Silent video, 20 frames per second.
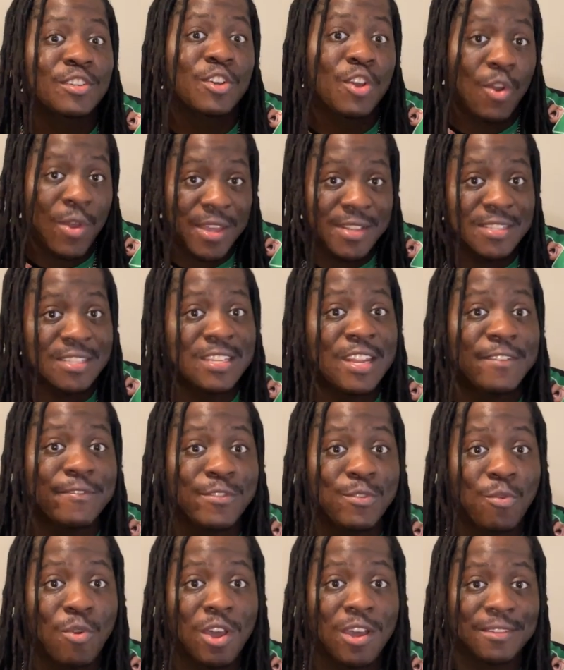Go ahead and see that
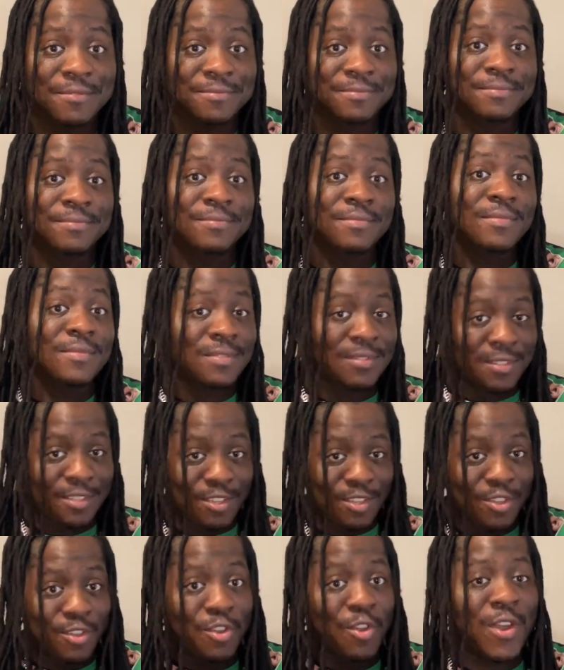if you want.
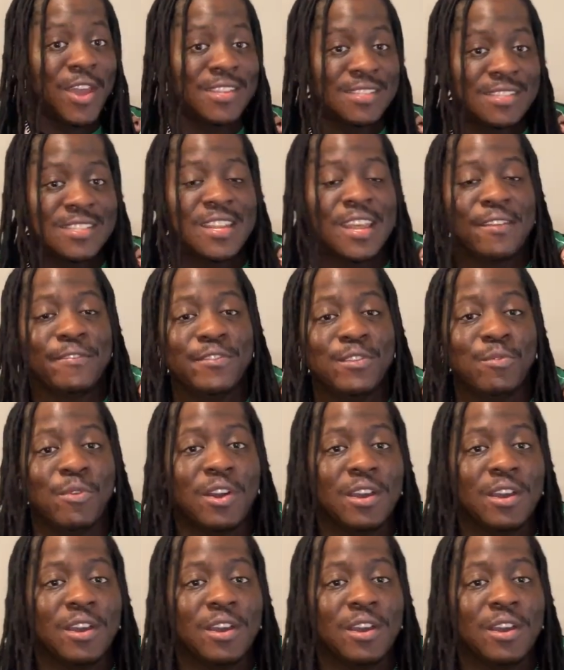Go ahead and see that if you